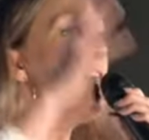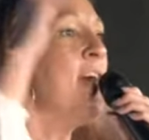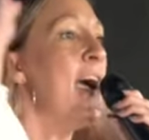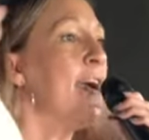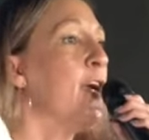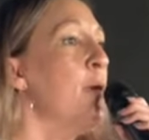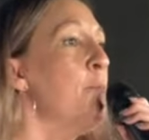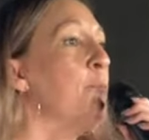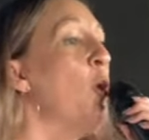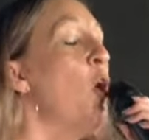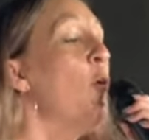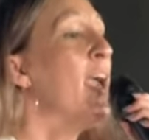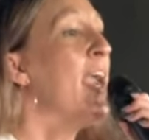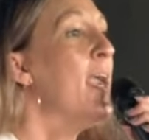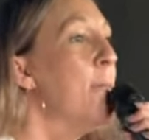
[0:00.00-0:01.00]
that can
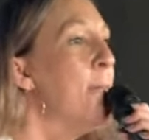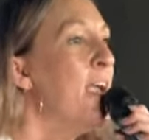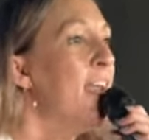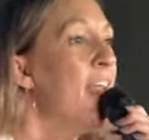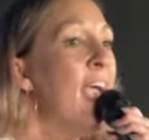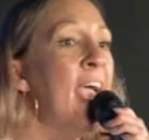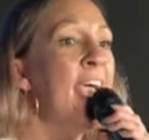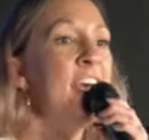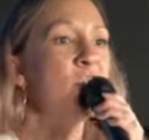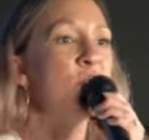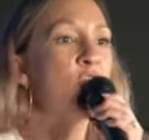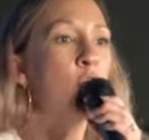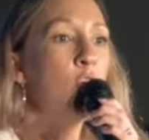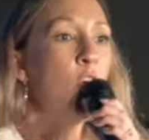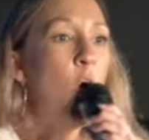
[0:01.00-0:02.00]
prohibit
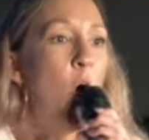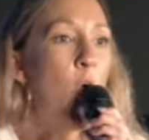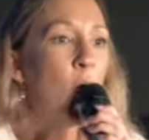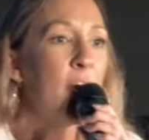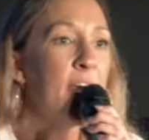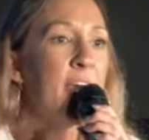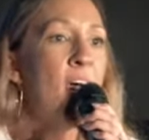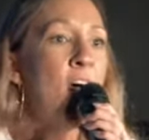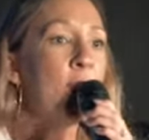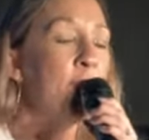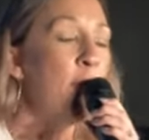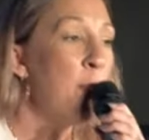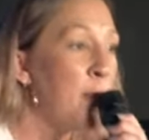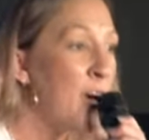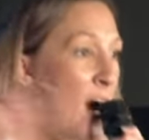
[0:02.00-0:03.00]
his glory
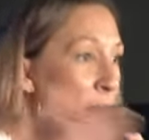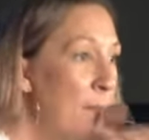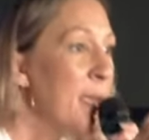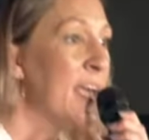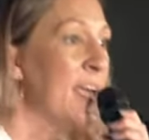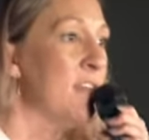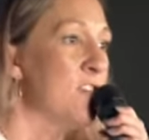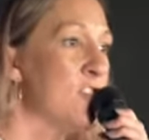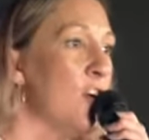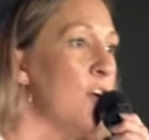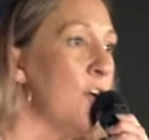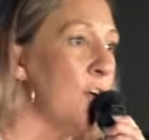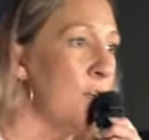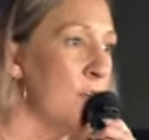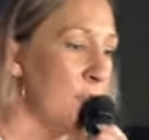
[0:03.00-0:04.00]
from coming into
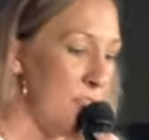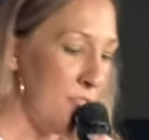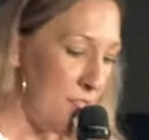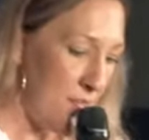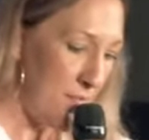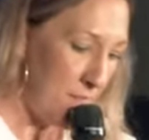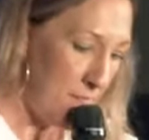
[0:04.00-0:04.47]
earth.